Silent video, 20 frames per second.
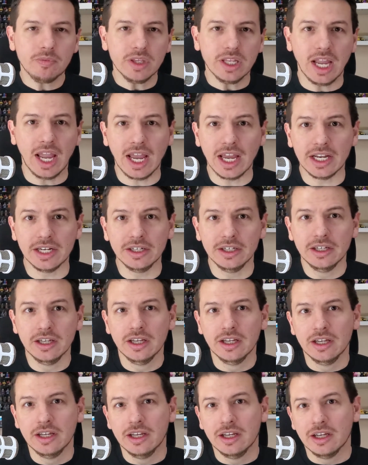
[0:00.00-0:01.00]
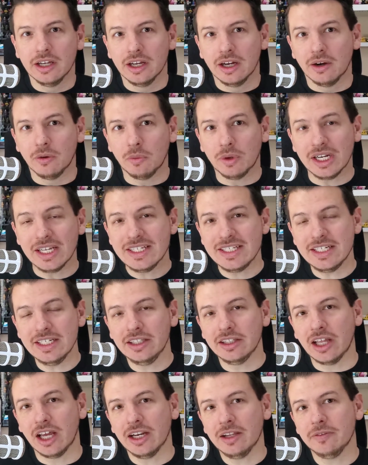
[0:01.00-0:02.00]
And what I see a
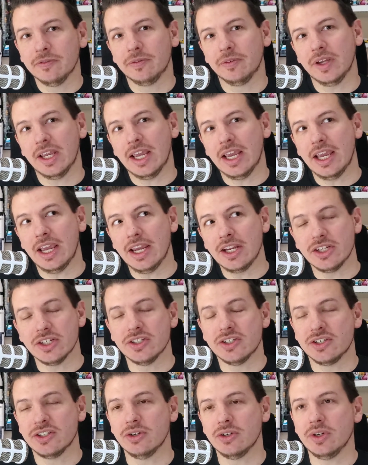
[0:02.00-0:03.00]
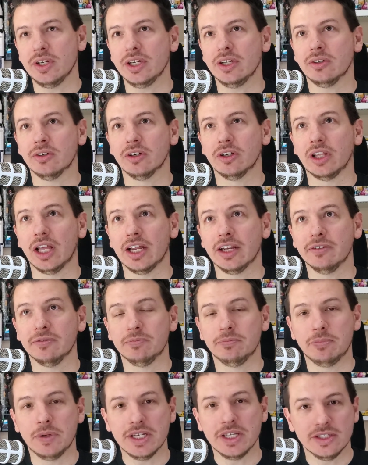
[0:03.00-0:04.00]
lot of agents doing, or a lot
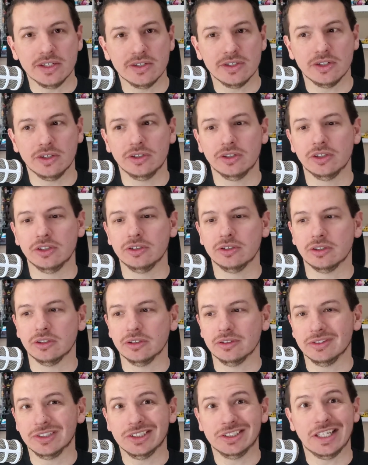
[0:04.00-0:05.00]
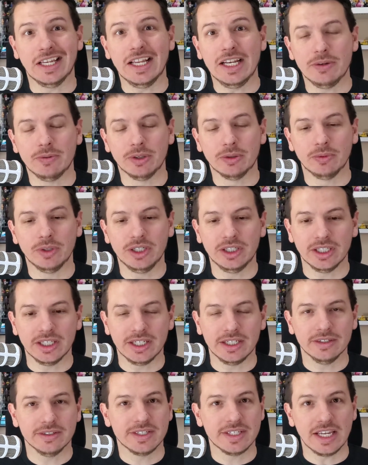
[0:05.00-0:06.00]
of business owners, or just anyone
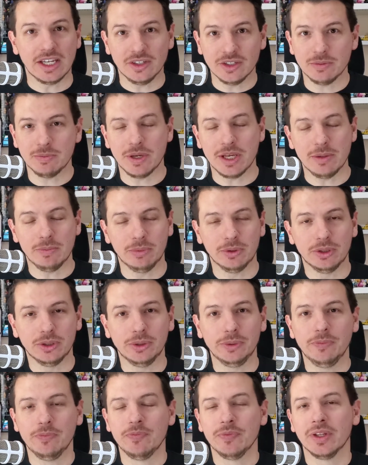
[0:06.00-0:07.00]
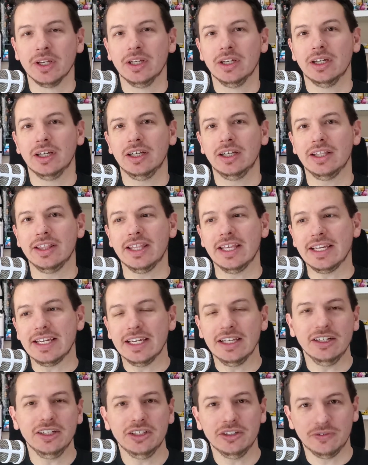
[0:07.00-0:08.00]
really, salespeople, they
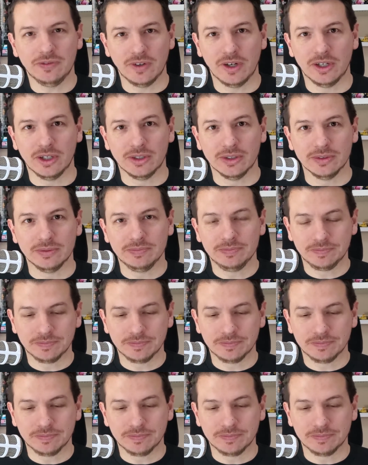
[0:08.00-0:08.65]
get on the phone